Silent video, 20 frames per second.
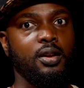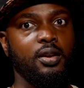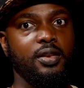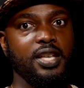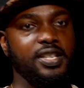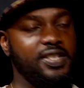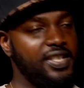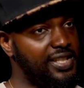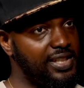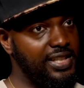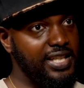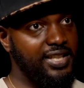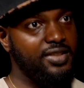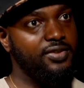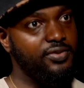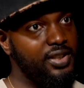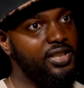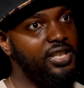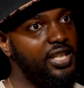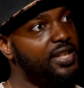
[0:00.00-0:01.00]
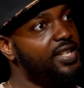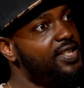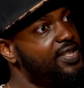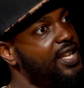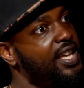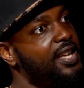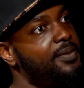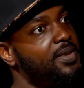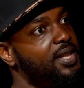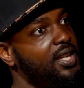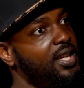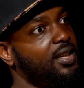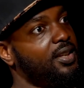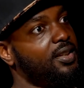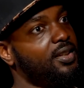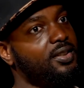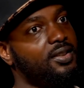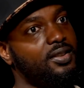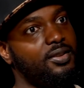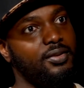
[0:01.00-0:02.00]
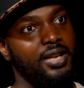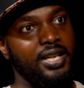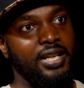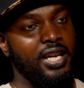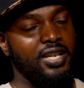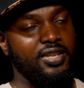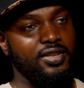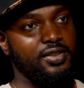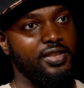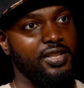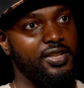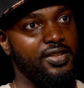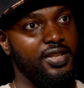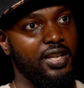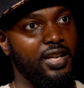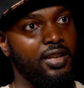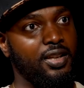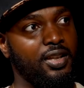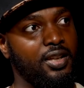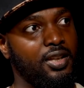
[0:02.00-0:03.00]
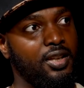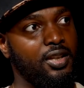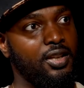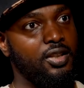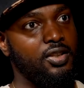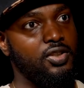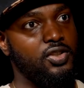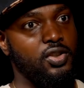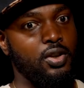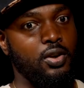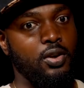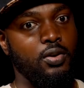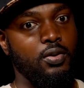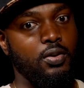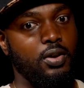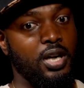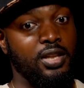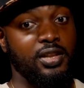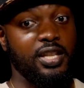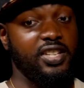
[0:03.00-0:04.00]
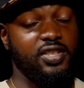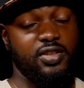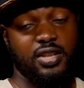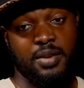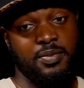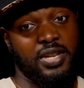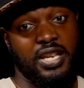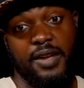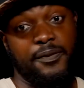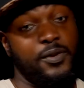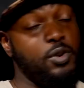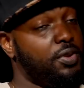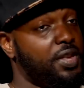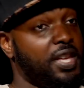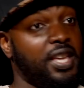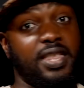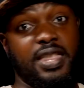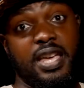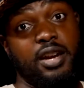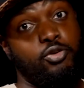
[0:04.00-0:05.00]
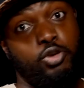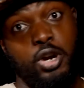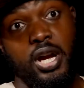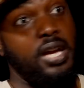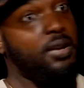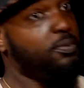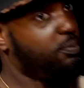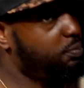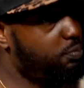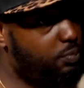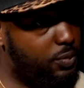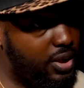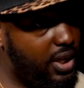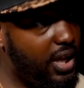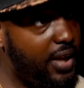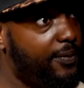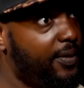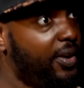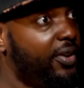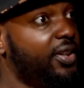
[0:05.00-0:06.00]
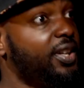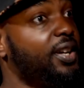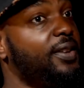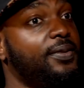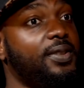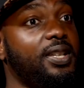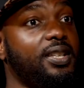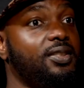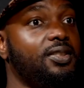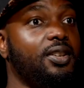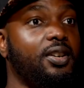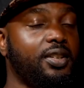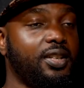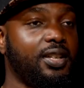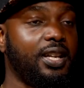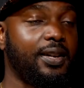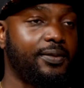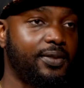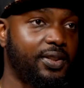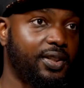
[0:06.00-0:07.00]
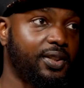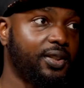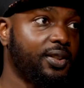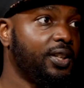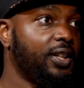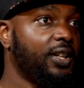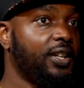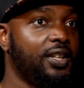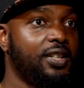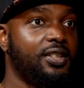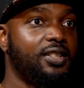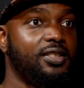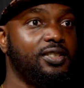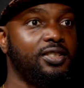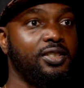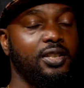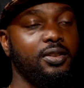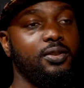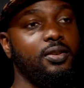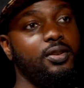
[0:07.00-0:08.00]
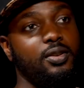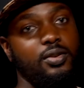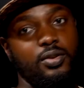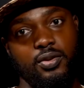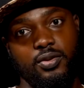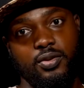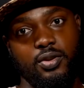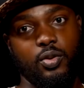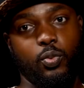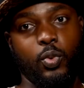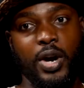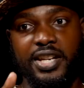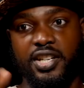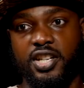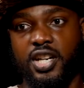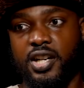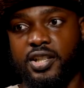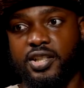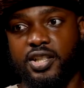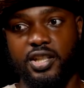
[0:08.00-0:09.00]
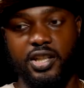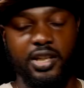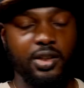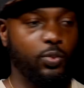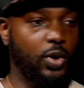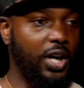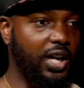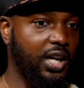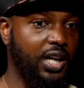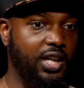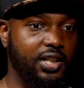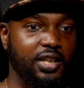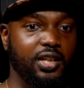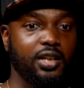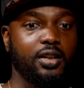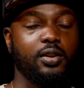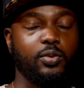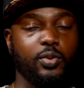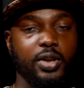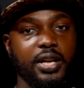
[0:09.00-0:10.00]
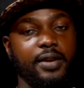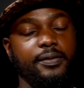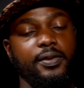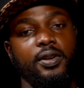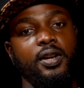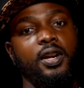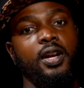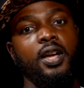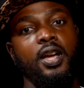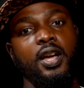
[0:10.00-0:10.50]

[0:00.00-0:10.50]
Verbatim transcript: this is literally the same thing white nationalists say. So unless, I mean, if you think they're right, okay, fair enough. Like, y'all can have your, you know, white conda and wakanda or whatever.